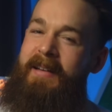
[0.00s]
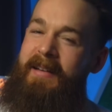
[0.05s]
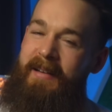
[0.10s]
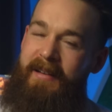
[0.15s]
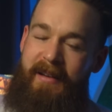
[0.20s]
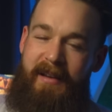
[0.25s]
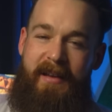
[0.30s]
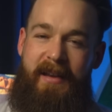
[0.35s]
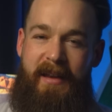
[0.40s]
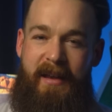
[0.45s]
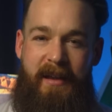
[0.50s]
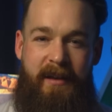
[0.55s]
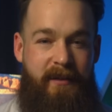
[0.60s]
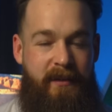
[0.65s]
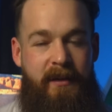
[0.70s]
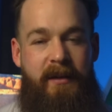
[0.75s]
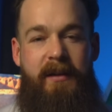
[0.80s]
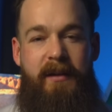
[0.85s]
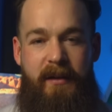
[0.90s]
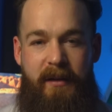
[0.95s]

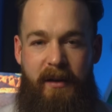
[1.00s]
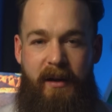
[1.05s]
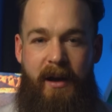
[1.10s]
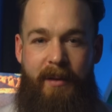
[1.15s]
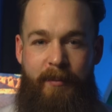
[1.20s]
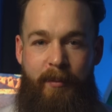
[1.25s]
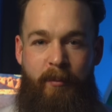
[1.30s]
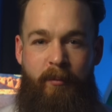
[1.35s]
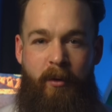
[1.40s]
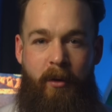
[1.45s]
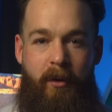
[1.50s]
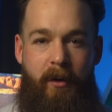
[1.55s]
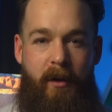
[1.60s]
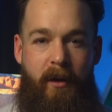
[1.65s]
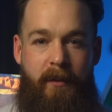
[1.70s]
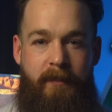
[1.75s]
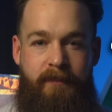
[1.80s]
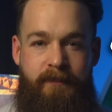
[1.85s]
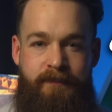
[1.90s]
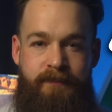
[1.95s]
Again, I'm a
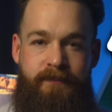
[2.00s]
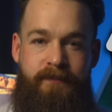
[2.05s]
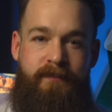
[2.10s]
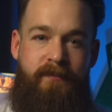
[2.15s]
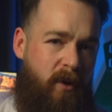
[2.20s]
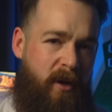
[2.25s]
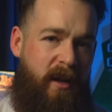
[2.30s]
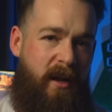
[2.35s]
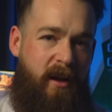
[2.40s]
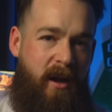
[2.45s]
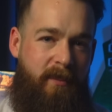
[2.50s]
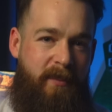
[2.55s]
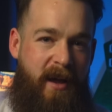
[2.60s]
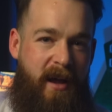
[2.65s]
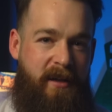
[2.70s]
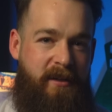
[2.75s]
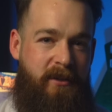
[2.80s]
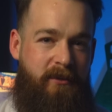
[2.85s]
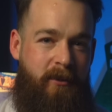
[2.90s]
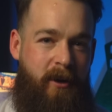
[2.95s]
moron. When I got
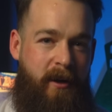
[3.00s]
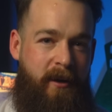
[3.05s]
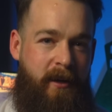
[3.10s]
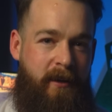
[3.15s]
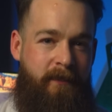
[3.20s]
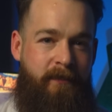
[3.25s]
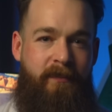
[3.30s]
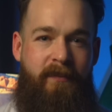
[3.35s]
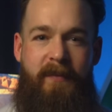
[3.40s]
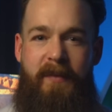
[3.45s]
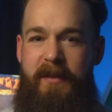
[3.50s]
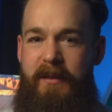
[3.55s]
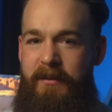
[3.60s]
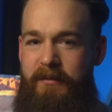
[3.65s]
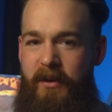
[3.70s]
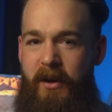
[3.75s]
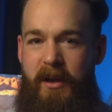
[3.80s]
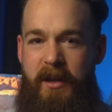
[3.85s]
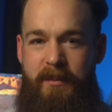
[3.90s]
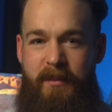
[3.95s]
back to running, the
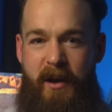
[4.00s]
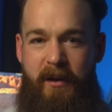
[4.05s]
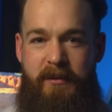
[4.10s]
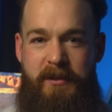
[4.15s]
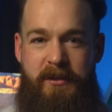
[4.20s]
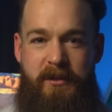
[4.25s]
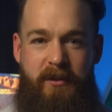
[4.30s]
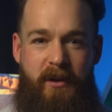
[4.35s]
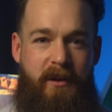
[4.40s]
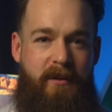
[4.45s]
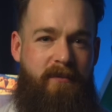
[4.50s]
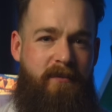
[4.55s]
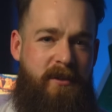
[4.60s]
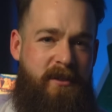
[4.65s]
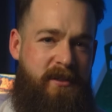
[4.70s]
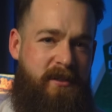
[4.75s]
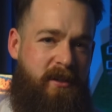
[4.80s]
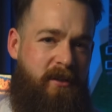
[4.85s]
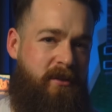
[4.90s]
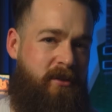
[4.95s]
volume I was doing
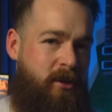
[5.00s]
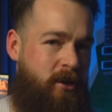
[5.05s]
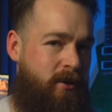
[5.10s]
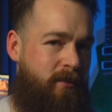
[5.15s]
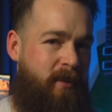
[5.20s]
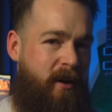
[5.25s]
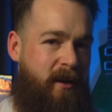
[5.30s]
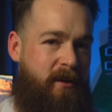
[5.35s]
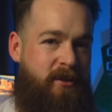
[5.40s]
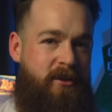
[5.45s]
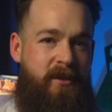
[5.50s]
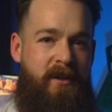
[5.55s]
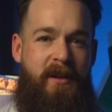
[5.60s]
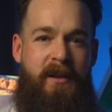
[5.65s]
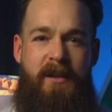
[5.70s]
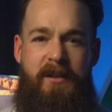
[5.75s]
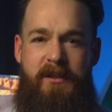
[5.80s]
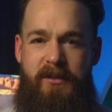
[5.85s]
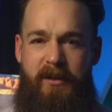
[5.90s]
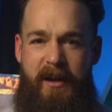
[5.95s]
was still too much,
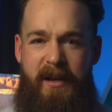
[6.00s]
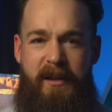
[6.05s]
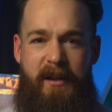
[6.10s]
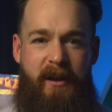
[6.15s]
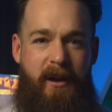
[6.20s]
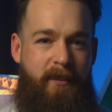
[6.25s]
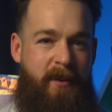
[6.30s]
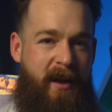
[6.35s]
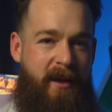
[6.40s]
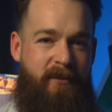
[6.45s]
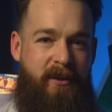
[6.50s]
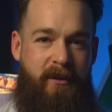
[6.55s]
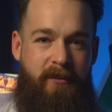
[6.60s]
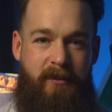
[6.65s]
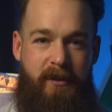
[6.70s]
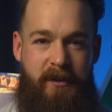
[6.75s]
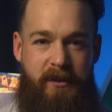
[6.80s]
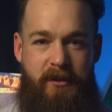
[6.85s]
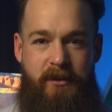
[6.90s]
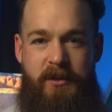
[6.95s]
so I ended up having to
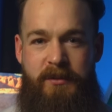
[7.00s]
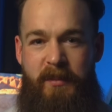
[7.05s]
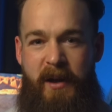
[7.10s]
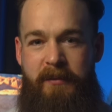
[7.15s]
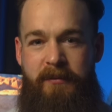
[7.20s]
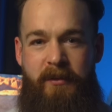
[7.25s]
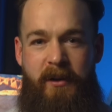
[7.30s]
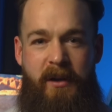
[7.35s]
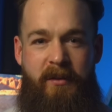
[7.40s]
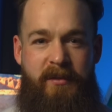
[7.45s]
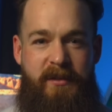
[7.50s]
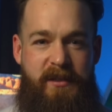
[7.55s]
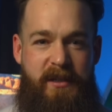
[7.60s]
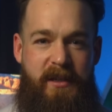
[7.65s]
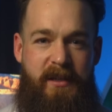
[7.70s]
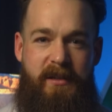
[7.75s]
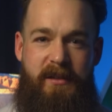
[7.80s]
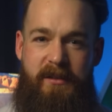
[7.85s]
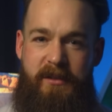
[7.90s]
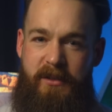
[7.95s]
reduce my
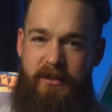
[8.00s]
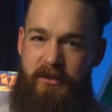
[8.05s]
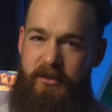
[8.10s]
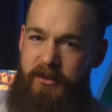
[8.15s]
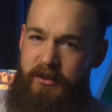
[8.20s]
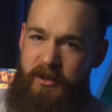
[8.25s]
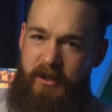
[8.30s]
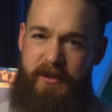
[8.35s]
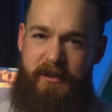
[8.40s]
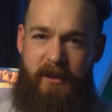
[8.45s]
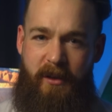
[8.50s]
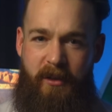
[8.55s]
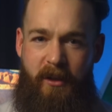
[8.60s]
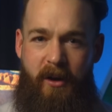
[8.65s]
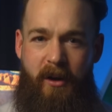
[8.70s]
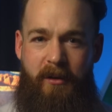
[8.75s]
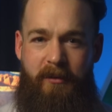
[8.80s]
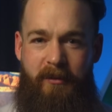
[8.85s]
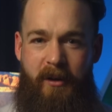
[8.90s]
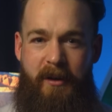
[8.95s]
frequency to just the
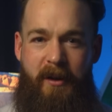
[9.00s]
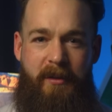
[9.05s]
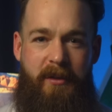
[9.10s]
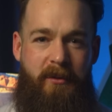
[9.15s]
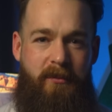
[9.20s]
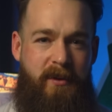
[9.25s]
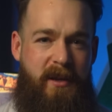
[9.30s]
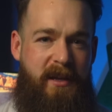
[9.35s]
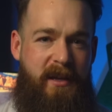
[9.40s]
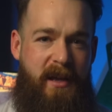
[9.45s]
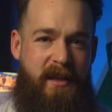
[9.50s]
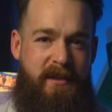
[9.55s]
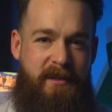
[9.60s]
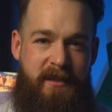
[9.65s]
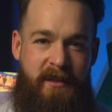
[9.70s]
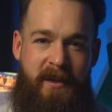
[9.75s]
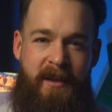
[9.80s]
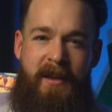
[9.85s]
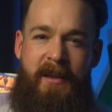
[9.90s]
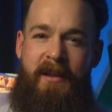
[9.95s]
long run on the
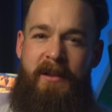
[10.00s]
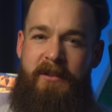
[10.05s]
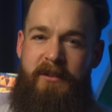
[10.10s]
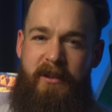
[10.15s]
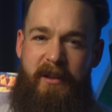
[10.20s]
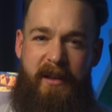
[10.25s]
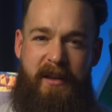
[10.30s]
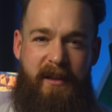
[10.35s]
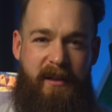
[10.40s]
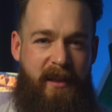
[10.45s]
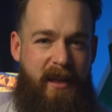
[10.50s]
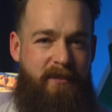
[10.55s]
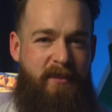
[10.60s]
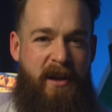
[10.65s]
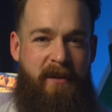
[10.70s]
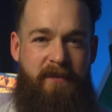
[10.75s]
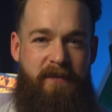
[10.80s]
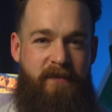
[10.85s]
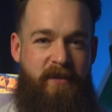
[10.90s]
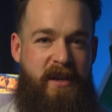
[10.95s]
weekends so I could let
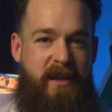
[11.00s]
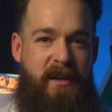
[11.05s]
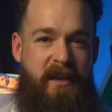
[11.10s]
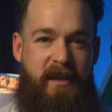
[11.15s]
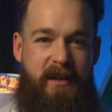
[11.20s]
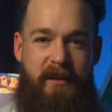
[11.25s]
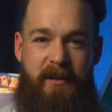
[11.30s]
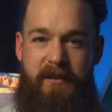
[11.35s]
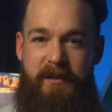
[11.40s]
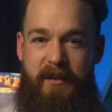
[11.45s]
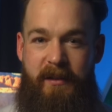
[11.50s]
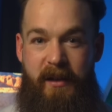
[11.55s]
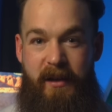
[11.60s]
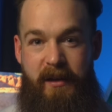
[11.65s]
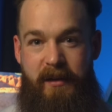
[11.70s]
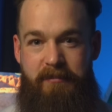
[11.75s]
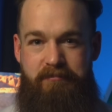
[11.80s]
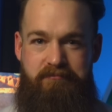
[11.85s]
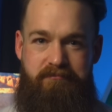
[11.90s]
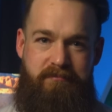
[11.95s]
my feet heal to
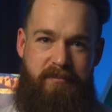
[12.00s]
like